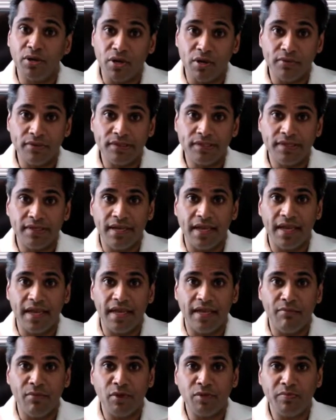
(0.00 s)
nose,
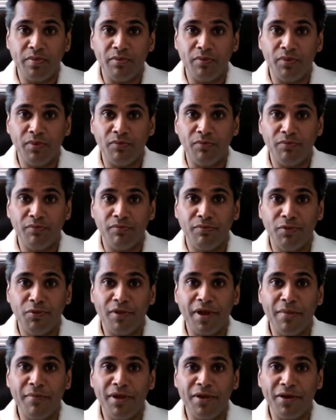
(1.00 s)
and most people who
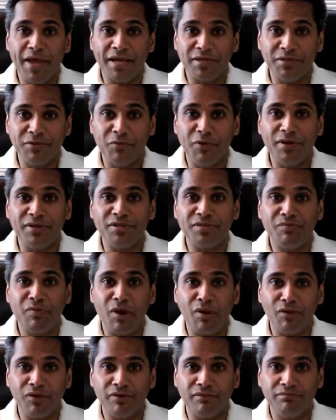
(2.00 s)
come in actually want a
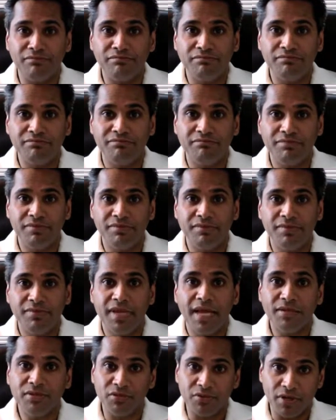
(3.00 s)
smaller,
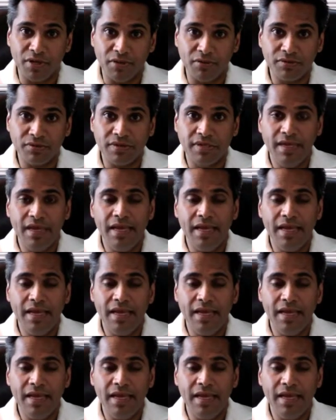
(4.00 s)
nicer nose.